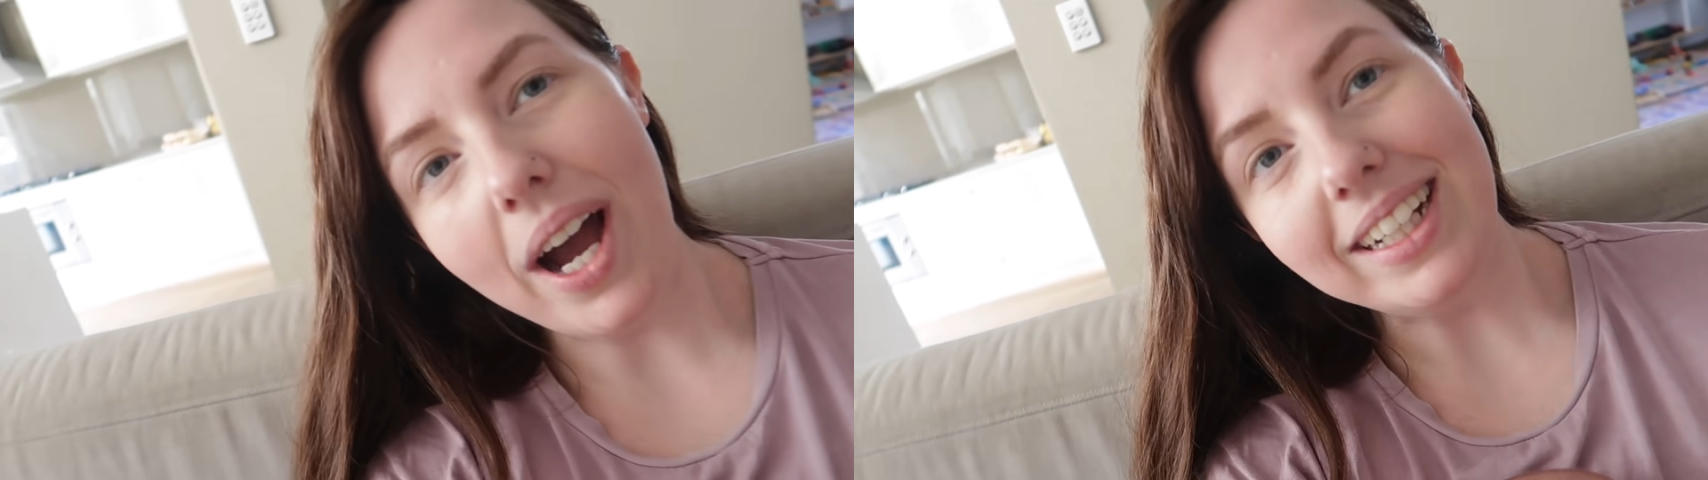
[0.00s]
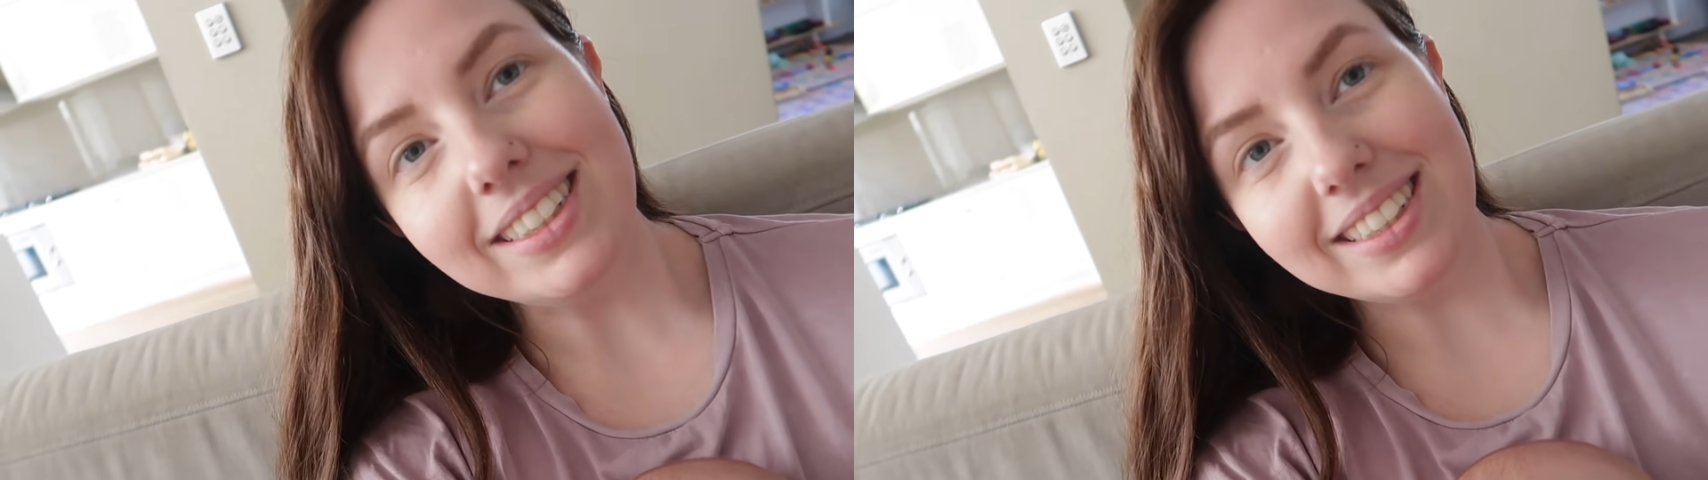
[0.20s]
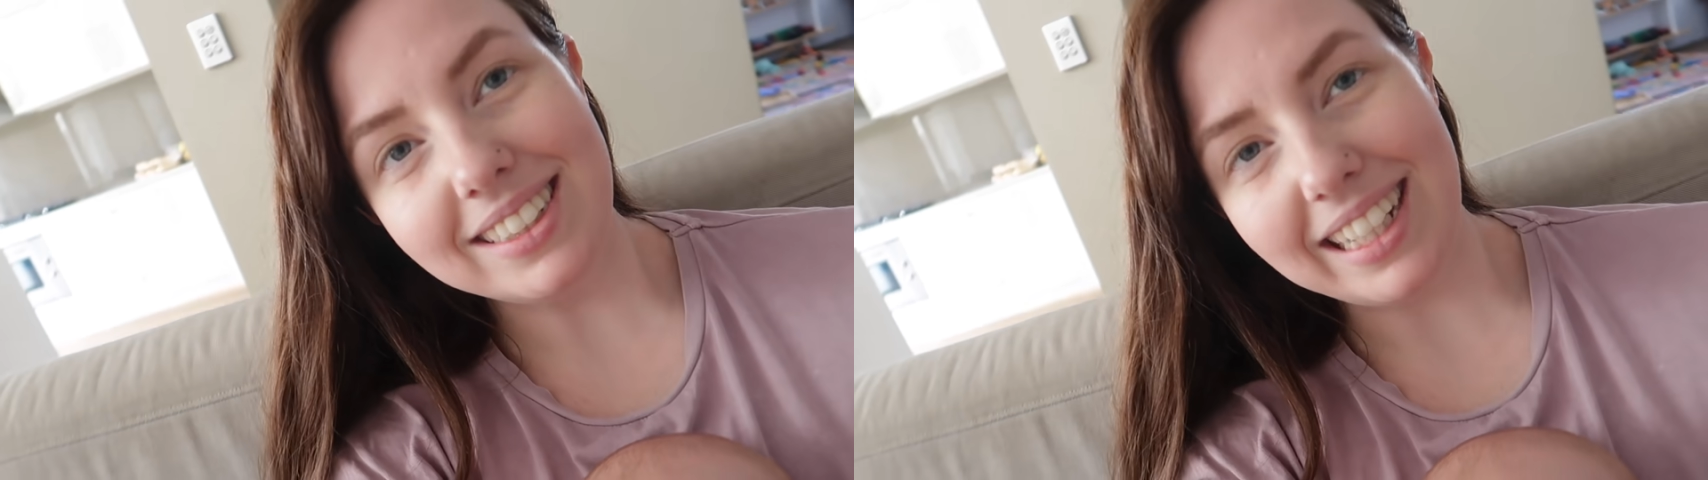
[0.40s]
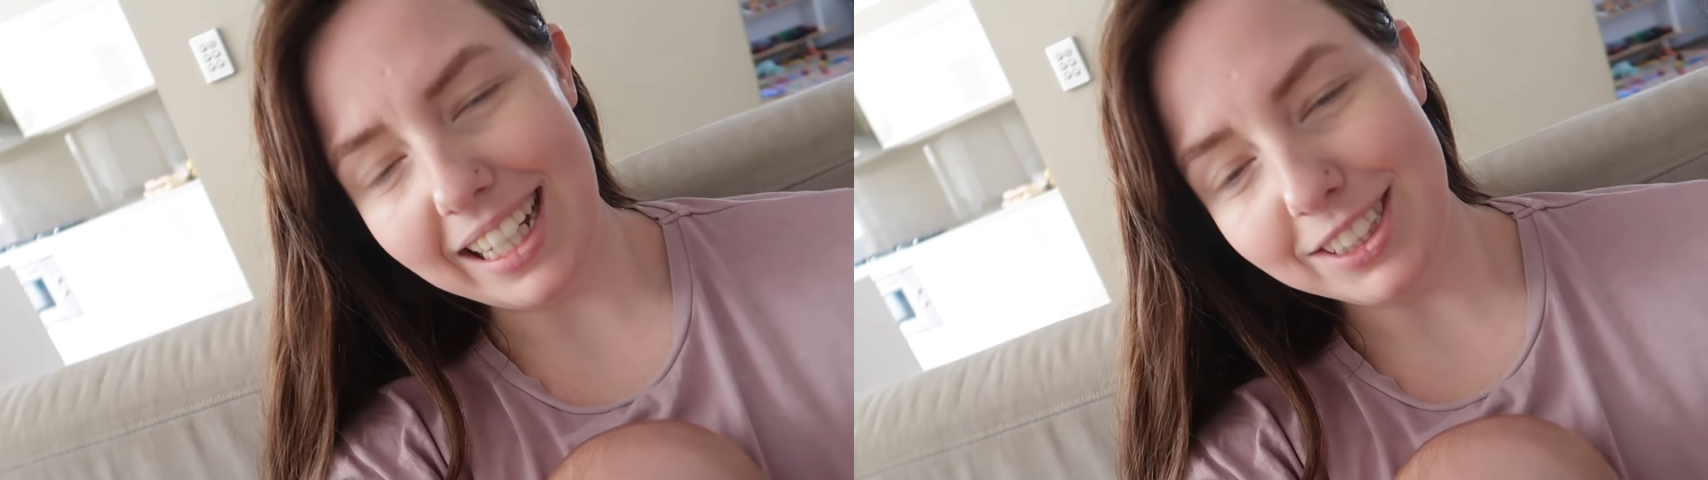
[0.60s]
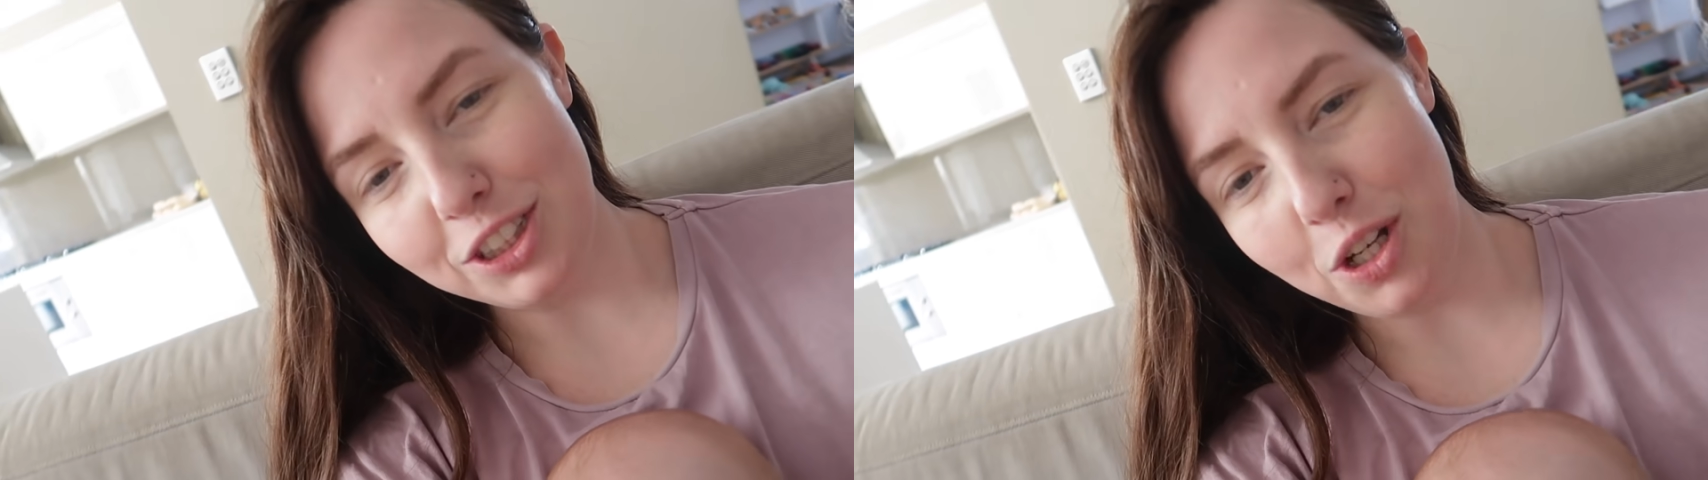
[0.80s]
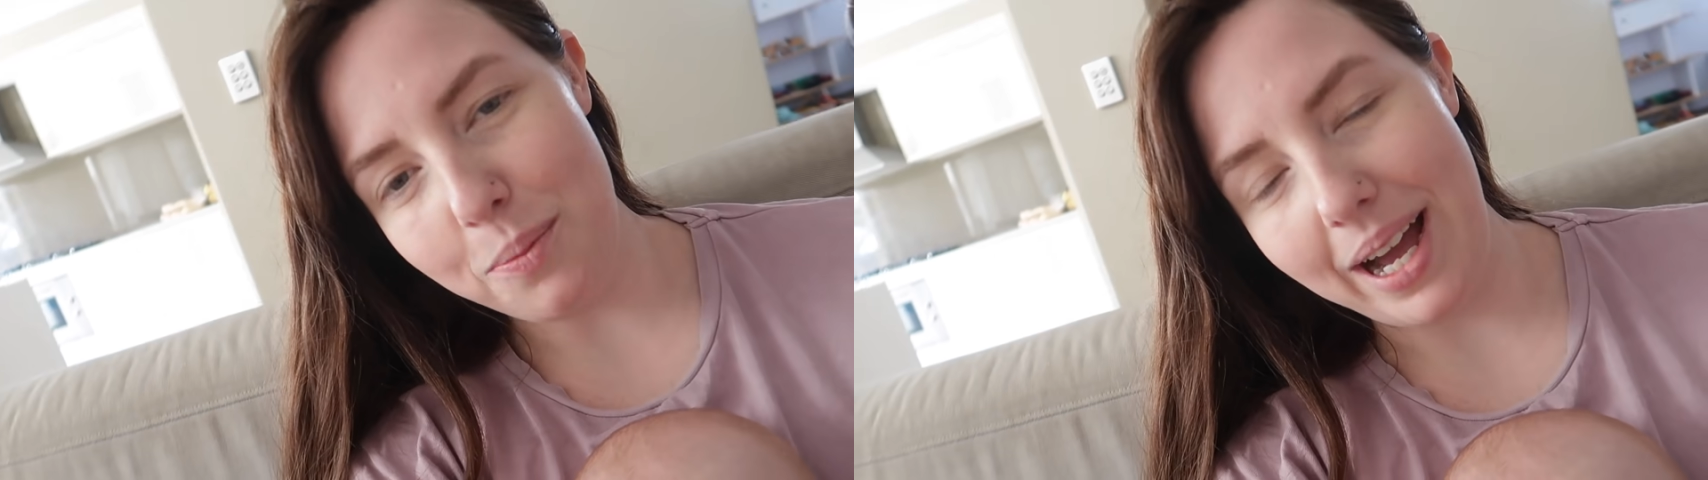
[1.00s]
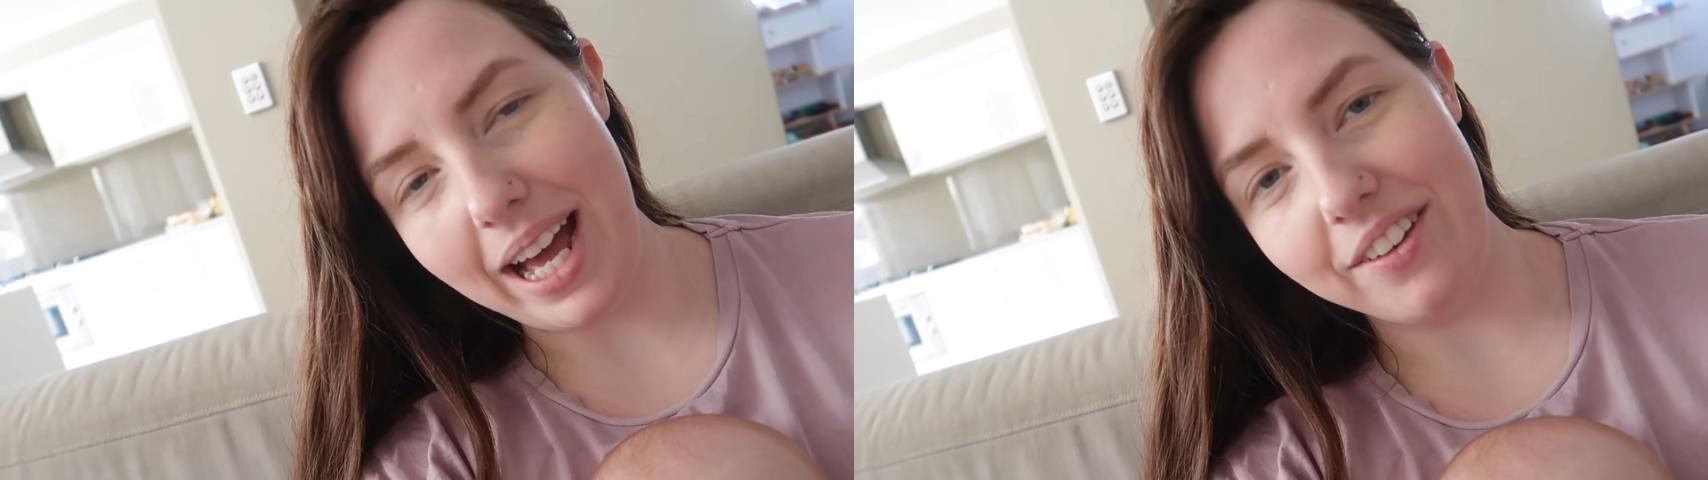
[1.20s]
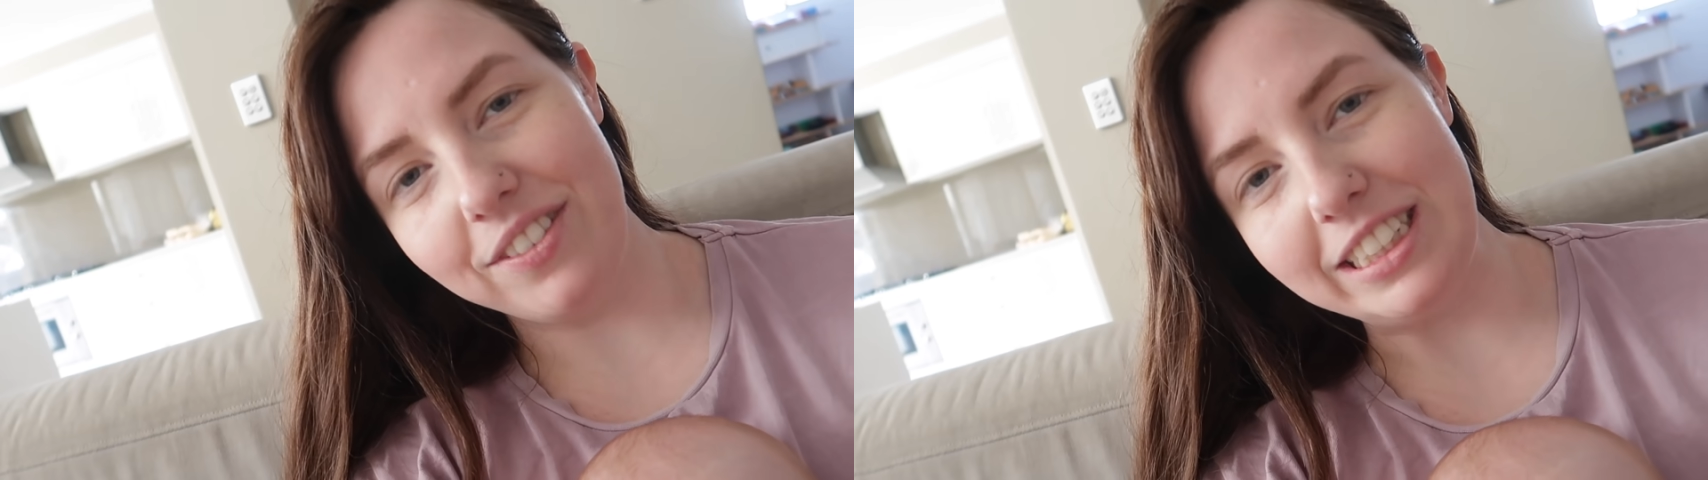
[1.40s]
Why does it sound so
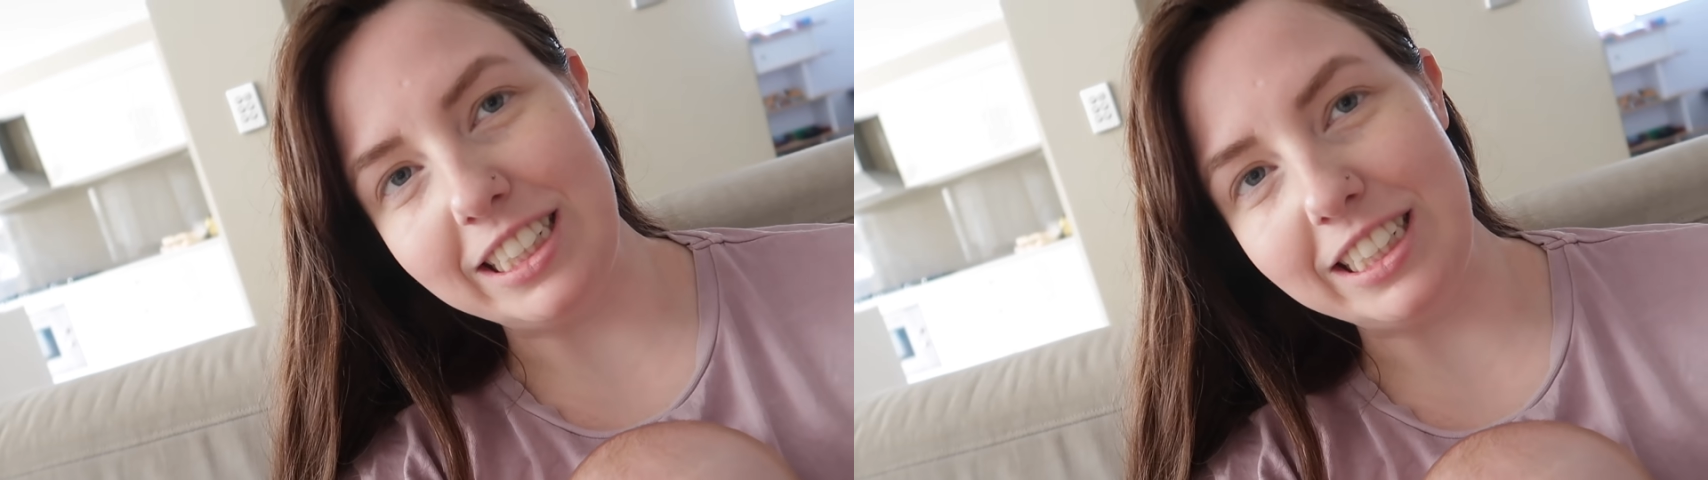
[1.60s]
bad if it's